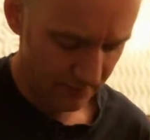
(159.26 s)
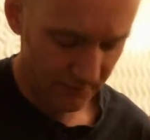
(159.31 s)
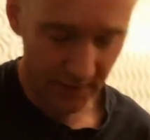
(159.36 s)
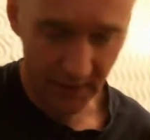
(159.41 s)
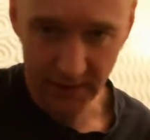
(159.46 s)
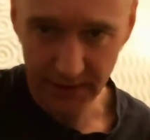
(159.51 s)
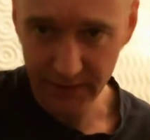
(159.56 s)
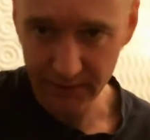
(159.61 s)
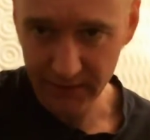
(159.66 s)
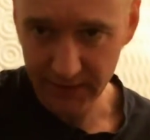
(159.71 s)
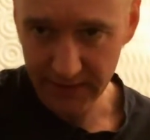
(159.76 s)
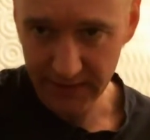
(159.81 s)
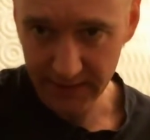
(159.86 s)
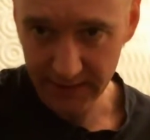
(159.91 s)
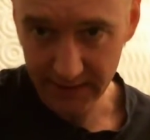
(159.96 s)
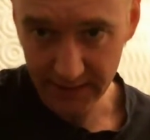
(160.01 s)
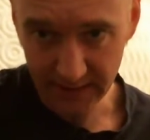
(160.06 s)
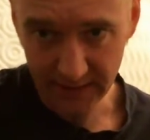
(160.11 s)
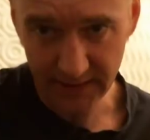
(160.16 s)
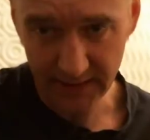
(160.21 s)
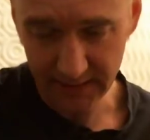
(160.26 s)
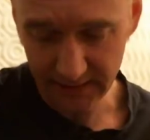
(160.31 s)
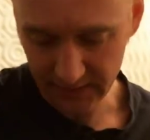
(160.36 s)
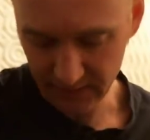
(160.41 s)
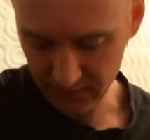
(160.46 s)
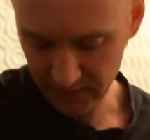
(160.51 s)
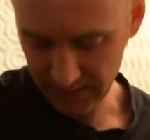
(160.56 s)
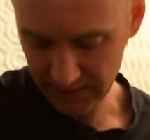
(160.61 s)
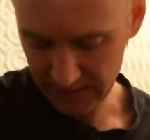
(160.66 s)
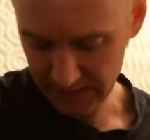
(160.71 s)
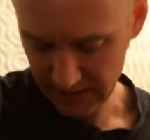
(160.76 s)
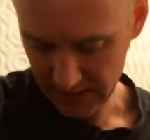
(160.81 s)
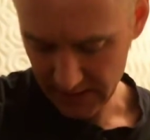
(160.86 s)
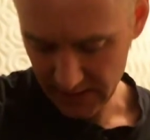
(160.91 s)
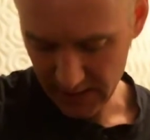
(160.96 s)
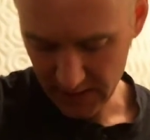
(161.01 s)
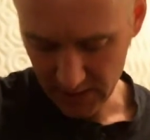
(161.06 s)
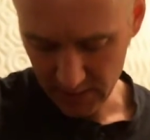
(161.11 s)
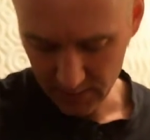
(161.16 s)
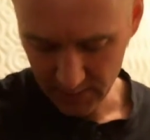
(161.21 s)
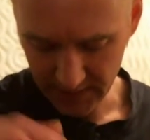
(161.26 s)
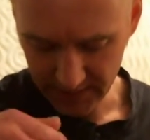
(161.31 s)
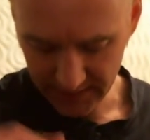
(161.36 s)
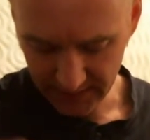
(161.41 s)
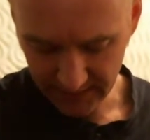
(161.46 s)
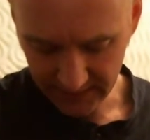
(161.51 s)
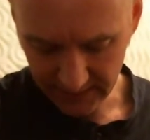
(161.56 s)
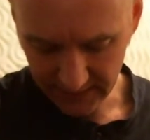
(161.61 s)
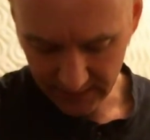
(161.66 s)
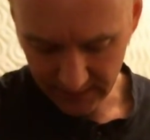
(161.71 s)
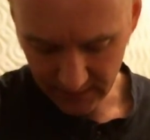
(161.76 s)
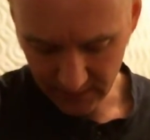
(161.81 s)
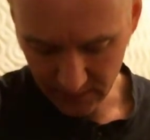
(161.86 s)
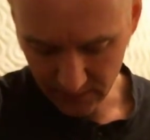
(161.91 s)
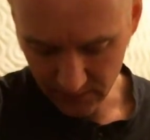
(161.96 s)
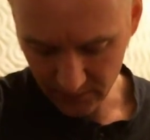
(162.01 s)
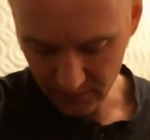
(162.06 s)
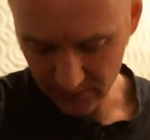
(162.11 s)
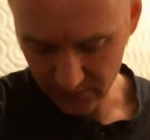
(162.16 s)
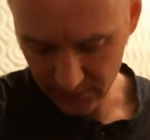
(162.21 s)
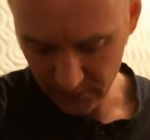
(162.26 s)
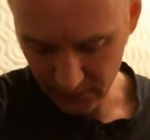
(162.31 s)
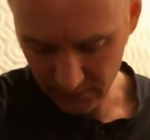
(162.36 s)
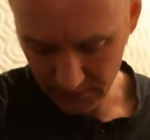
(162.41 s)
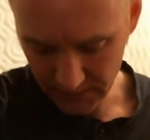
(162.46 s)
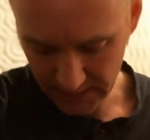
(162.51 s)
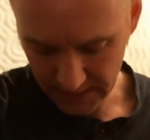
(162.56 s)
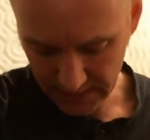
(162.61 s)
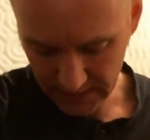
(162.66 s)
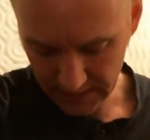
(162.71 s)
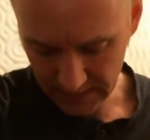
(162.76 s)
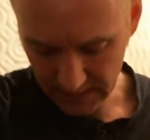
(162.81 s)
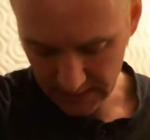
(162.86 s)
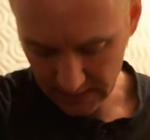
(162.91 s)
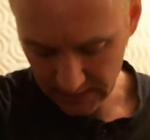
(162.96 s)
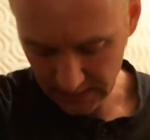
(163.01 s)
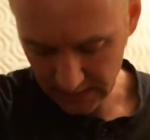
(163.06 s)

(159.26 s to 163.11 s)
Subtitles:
very convenient. That is convenient. But this system for me,